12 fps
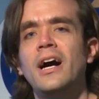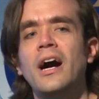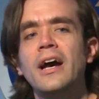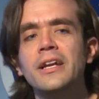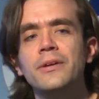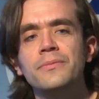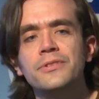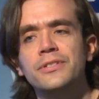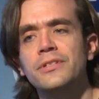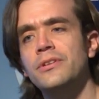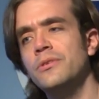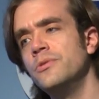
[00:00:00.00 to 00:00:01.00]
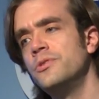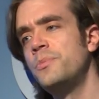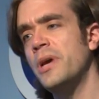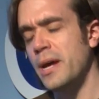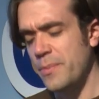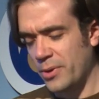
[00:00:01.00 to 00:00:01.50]
items in the
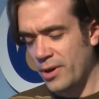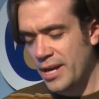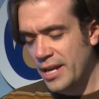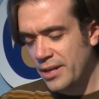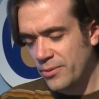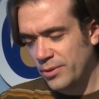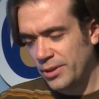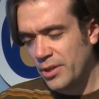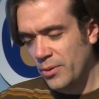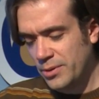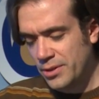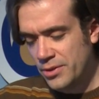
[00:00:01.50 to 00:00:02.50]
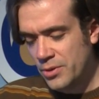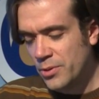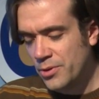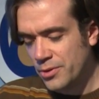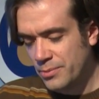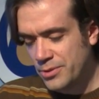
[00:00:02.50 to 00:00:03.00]
newspaper, and I didn't really know what to do
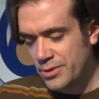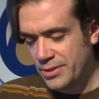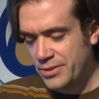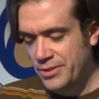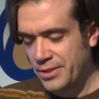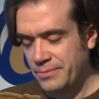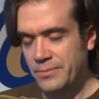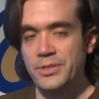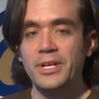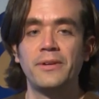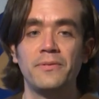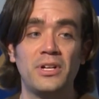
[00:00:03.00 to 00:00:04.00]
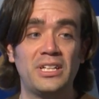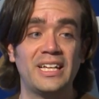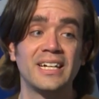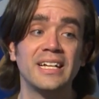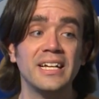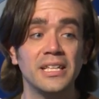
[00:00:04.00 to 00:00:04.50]
with them, so I just was kind of
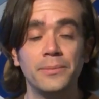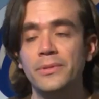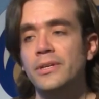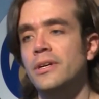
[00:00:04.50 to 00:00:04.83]
collecting them